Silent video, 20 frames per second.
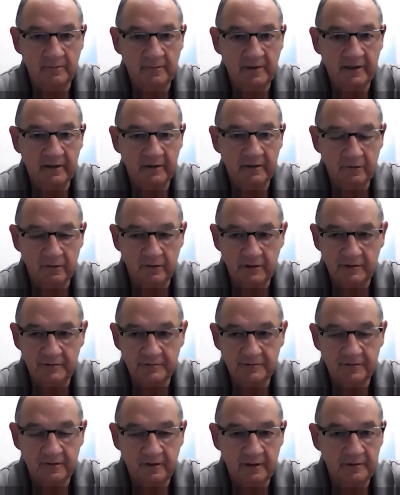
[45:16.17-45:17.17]
make a
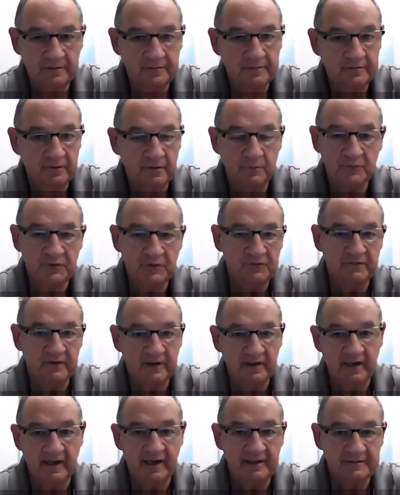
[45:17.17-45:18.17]
noise, or I don't move the
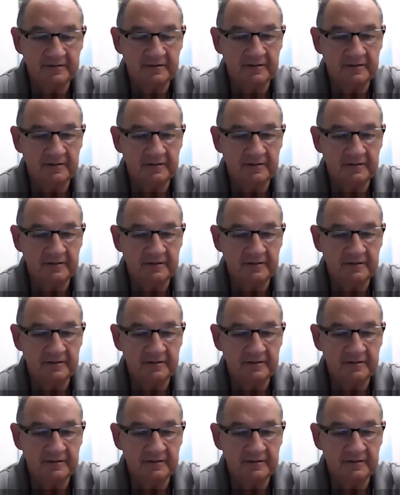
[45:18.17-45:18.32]
glass